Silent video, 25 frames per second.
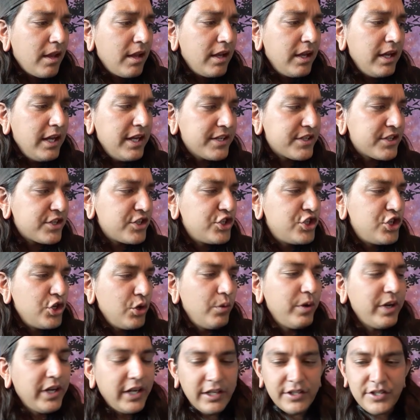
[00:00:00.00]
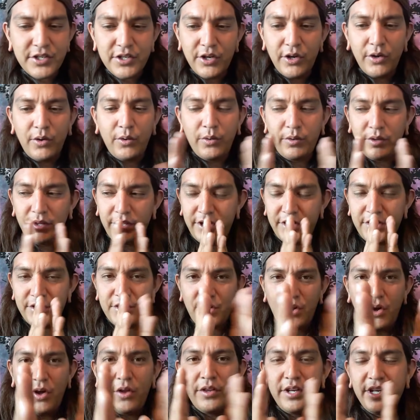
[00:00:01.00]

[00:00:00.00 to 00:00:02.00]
it's doing, so there's all